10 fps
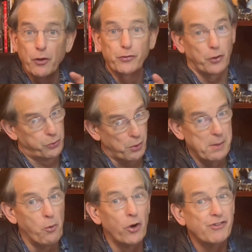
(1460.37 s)
Those are three
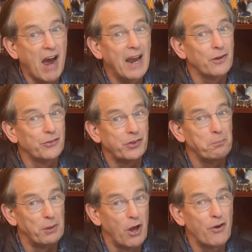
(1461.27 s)
more titles
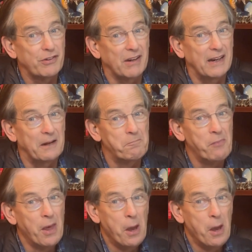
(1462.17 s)
that belong to him,